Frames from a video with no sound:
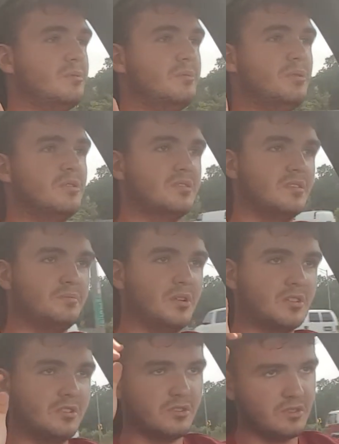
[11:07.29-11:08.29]
be posting
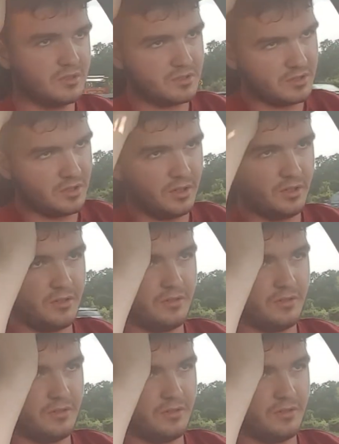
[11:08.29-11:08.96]
pictures of